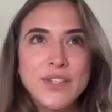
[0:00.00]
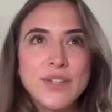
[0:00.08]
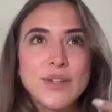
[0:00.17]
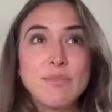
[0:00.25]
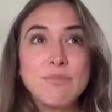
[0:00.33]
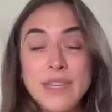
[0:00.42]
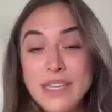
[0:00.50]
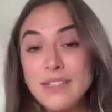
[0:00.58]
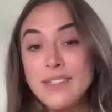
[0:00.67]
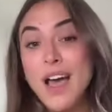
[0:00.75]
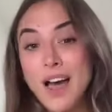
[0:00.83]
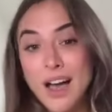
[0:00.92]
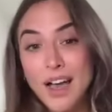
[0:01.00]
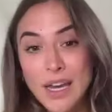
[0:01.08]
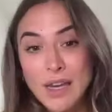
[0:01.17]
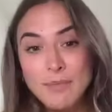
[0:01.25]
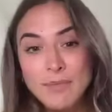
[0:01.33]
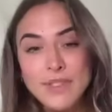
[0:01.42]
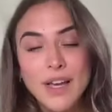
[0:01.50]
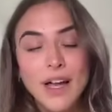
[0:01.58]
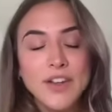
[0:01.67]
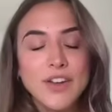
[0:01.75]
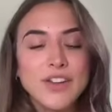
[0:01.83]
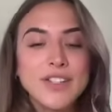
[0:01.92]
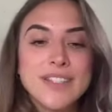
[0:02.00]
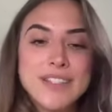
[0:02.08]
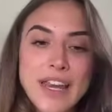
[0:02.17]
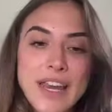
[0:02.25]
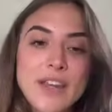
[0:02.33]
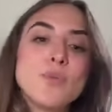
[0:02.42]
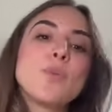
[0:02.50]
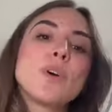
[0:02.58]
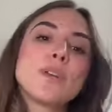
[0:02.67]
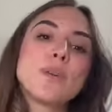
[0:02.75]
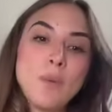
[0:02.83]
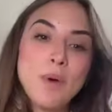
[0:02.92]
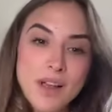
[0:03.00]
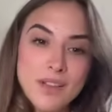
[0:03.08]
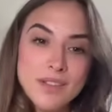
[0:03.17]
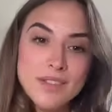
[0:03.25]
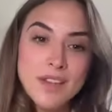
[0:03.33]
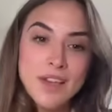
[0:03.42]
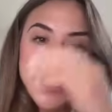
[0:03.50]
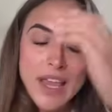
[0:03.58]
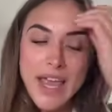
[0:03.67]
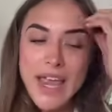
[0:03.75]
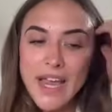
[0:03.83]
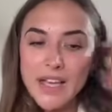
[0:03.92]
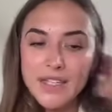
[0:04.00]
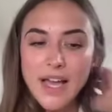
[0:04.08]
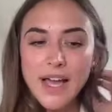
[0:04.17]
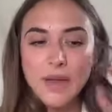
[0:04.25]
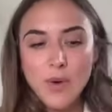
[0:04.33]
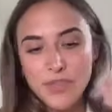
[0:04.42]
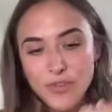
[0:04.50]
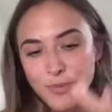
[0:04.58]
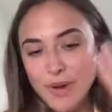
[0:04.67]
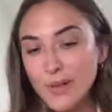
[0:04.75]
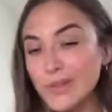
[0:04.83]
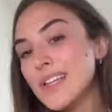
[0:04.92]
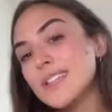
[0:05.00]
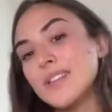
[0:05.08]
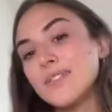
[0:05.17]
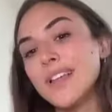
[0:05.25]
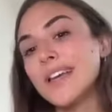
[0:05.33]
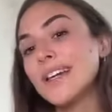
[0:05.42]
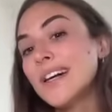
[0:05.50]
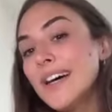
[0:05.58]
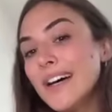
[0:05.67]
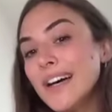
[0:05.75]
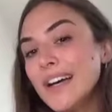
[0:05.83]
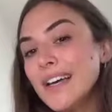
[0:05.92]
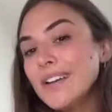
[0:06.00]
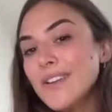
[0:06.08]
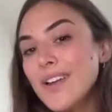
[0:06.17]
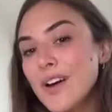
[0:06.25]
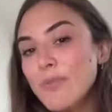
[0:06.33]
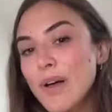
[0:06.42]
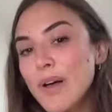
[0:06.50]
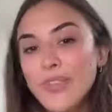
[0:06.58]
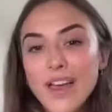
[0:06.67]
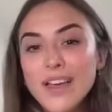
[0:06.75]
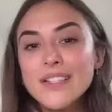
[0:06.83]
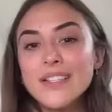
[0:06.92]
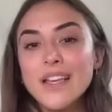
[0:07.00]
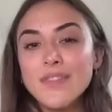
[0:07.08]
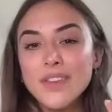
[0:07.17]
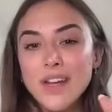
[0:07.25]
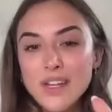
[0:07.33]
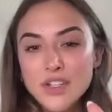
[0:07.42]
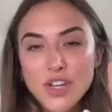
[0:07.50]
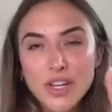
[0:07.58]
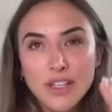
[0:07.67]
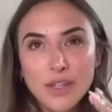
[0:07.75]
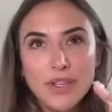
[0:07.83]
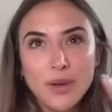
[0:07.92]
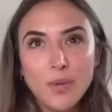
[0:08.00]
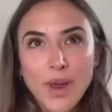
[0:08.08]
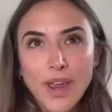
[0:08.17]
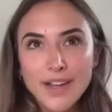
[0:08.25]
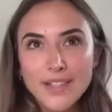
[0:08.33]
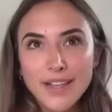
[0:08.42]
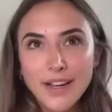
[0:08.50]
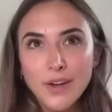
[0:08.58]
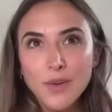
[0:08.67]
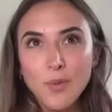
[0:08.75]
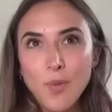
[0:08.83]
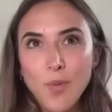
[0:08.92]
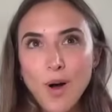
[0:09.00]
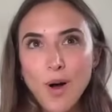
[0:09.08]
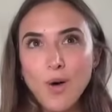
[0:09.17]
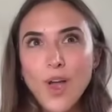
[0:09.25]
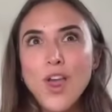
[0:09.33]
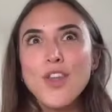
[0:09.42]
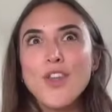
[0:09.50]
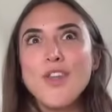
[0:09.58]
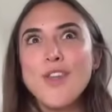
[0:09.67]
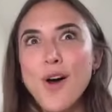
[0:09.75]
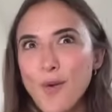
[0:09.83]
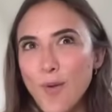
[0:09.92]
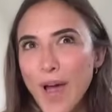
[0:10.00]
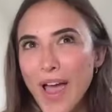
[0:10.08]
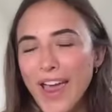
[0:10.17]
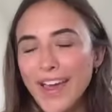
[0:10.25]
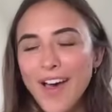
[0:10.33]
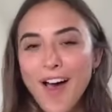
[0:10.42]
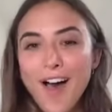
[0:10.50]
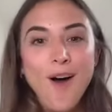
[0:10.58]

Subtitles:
it took me time to understand what it was. And I went through my own lens of like, oh, I don't know about this. And then I gently was like, wait a second. Whoa, no way.